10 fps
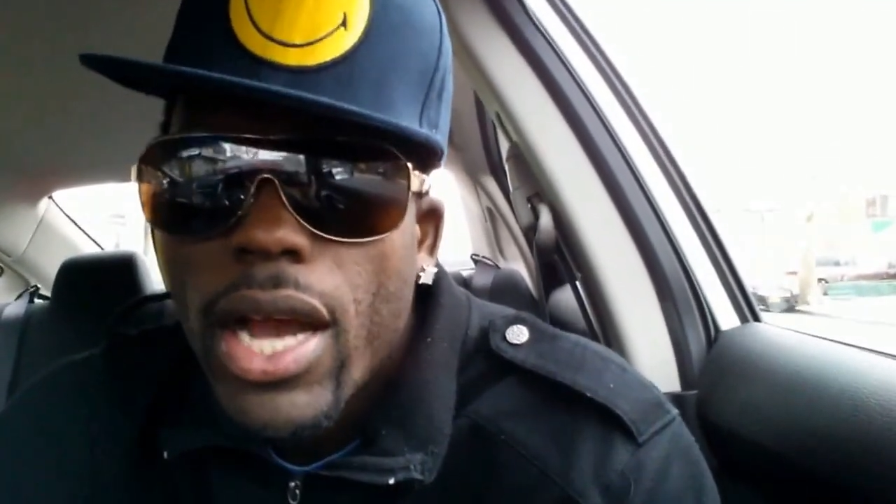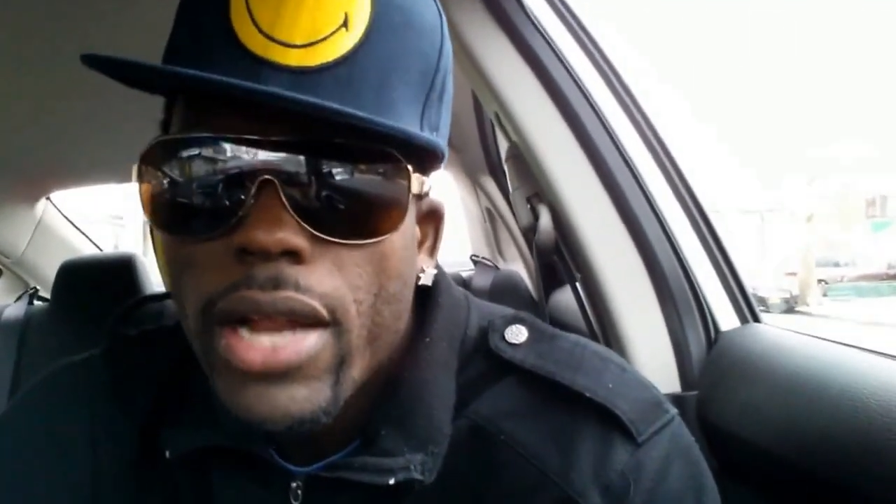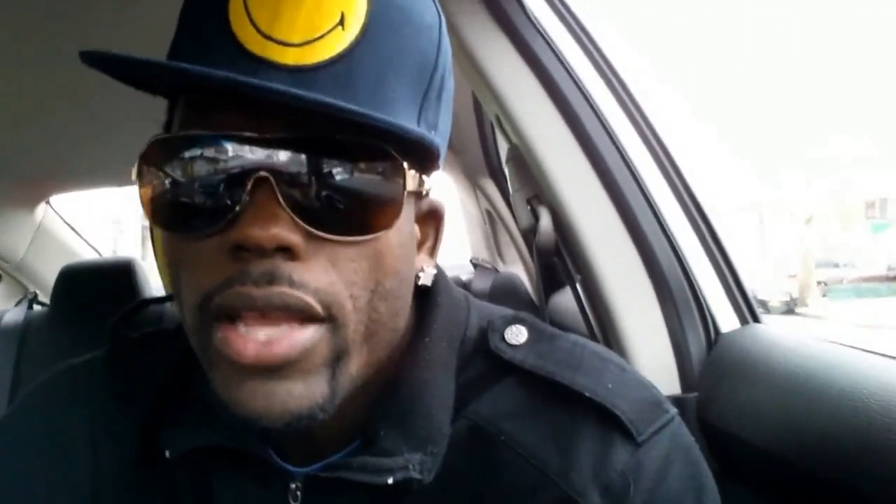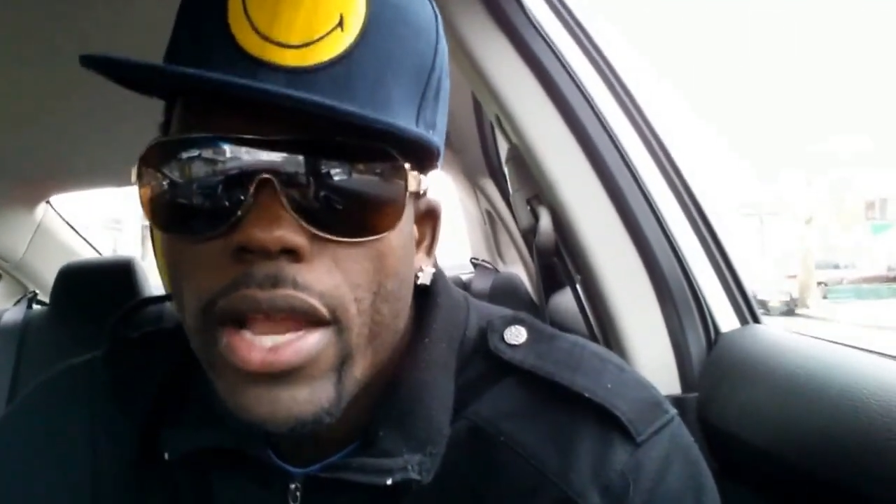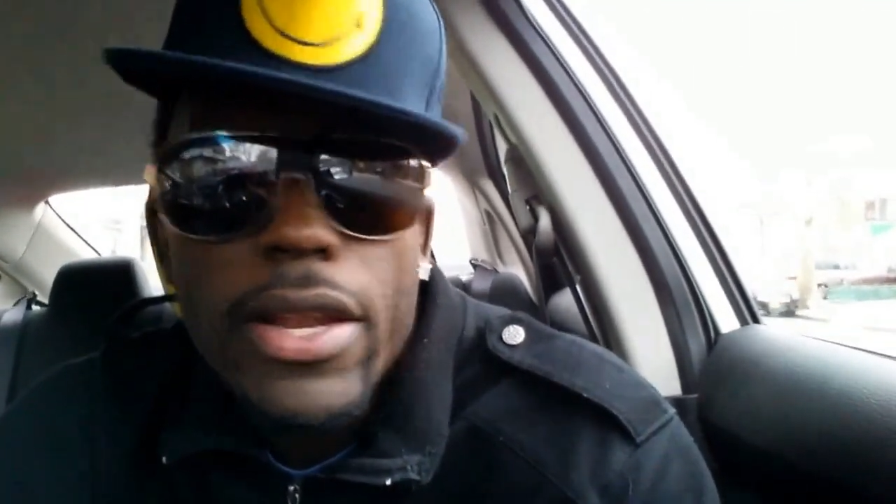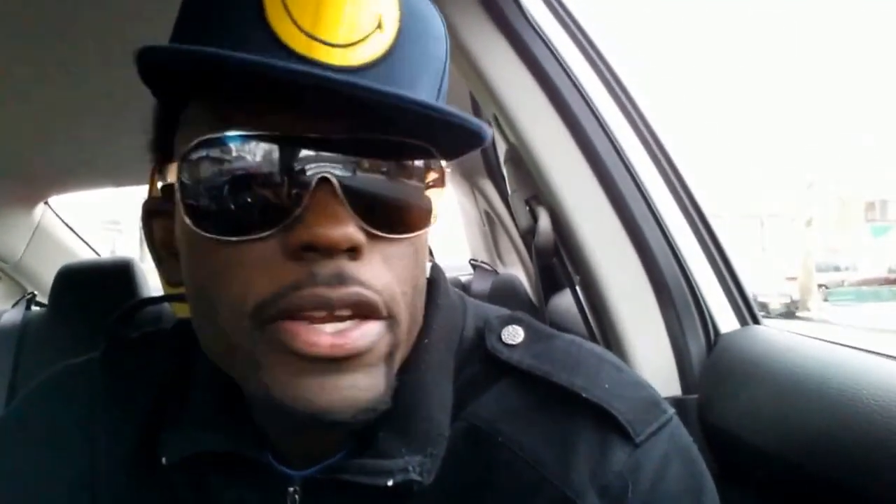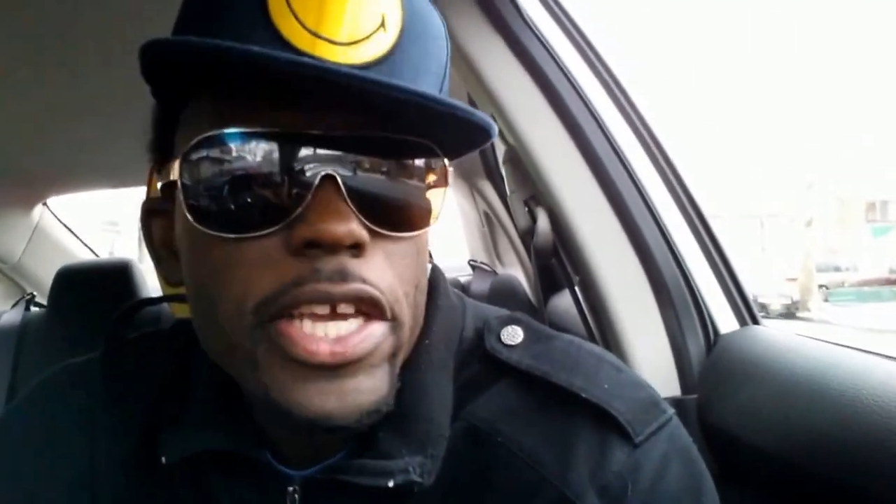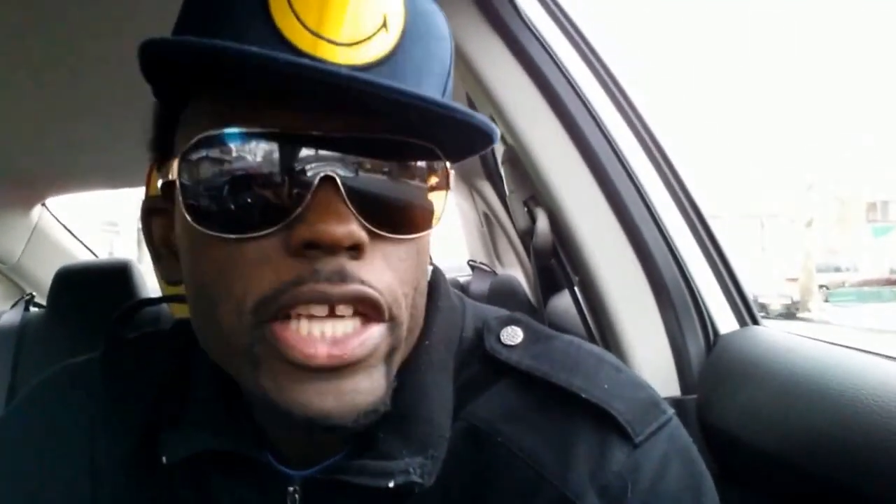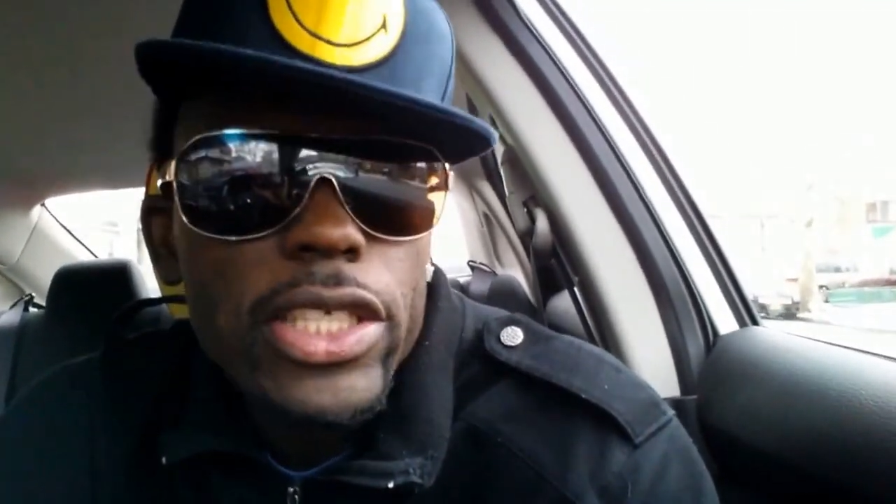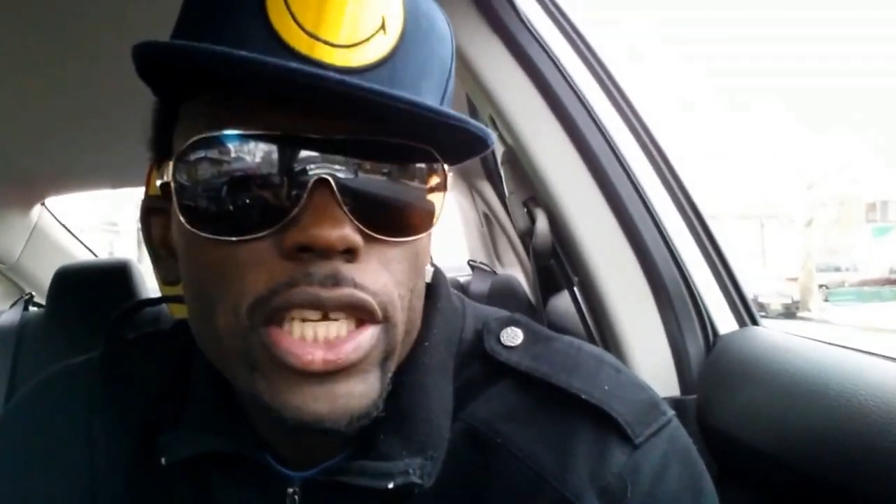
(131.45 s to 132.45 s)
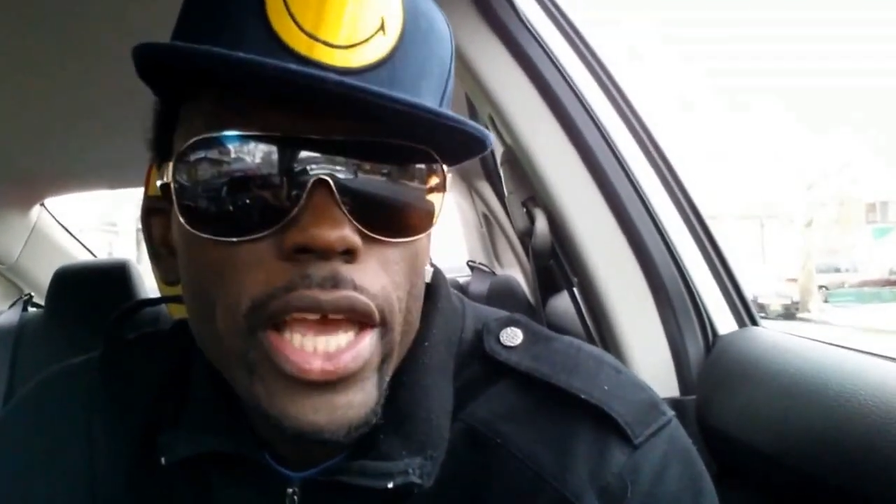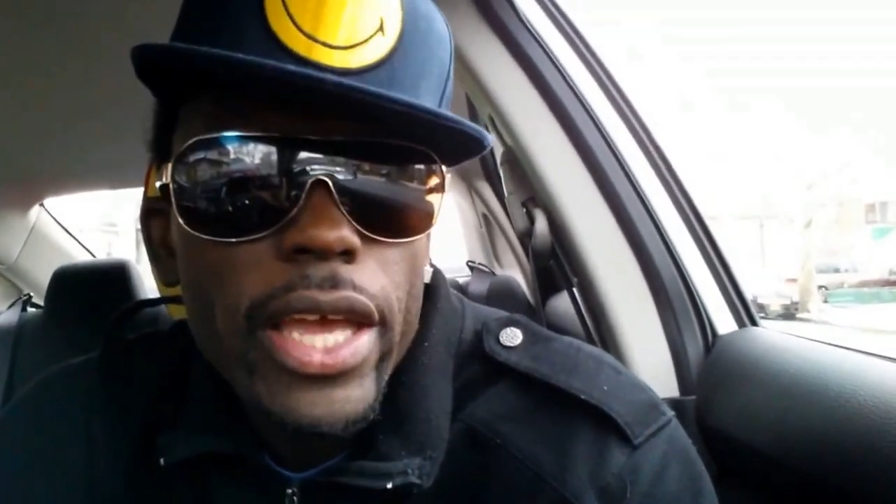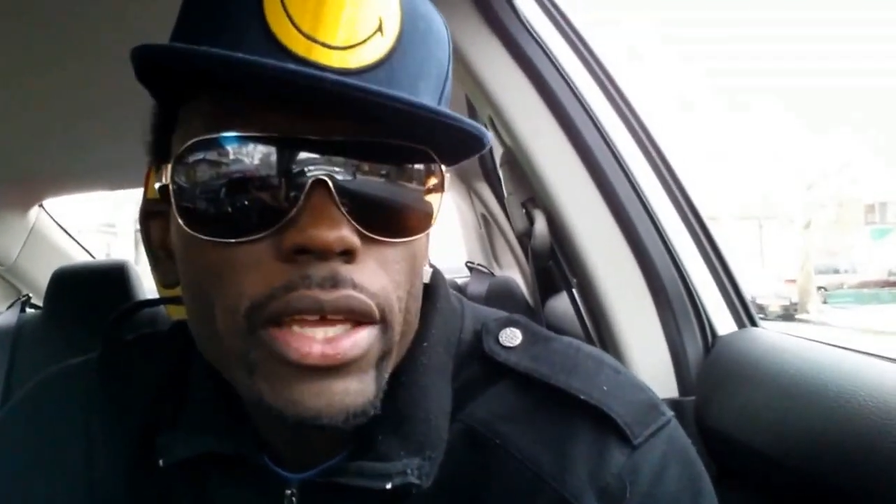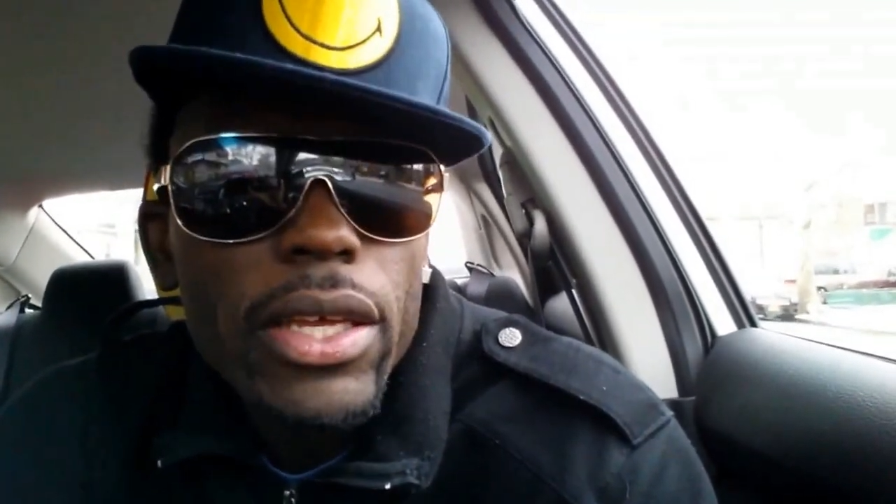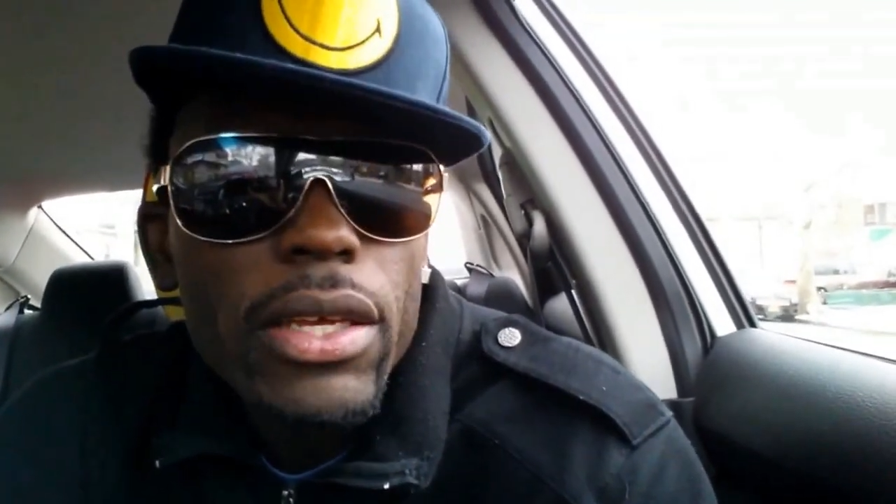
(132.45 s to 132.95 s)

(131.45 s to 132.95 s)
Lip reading: And any DJ,